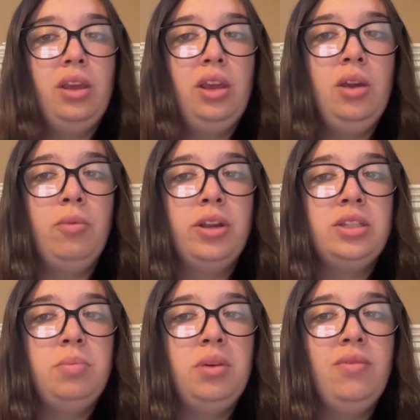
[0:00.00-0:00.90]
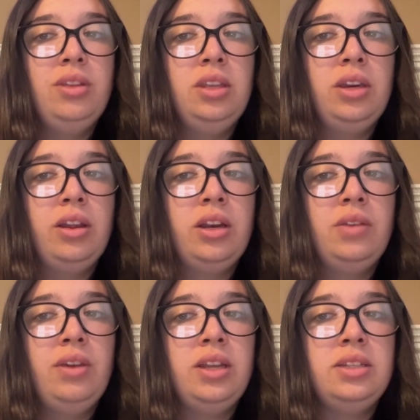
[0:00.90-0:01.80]
It works to pivot the
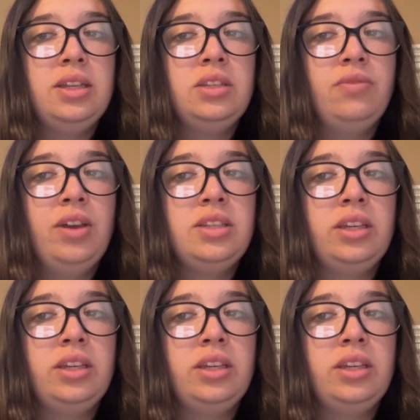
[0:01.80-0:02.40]
narrative and intensifies